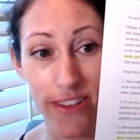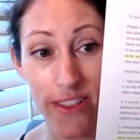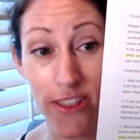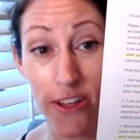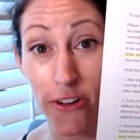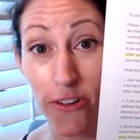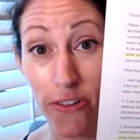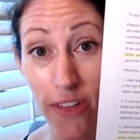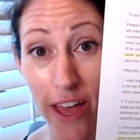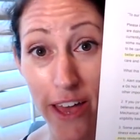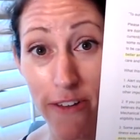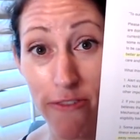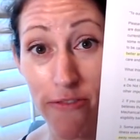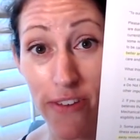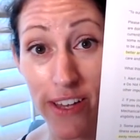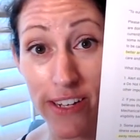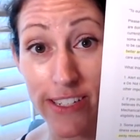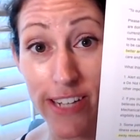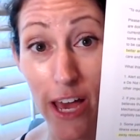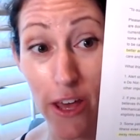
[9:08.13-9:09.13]
their life
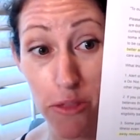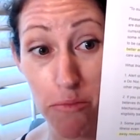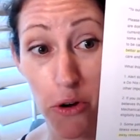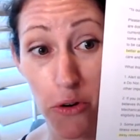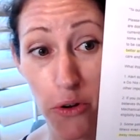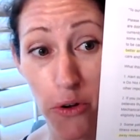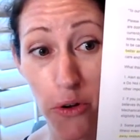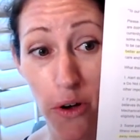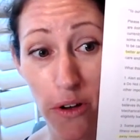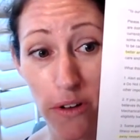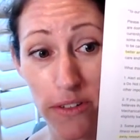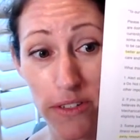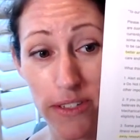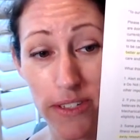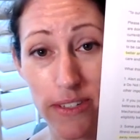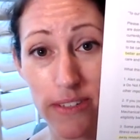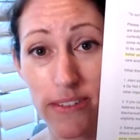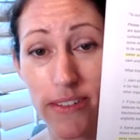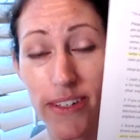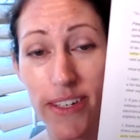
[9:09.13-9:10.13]
and death
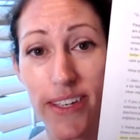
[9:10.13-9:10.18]
protocols.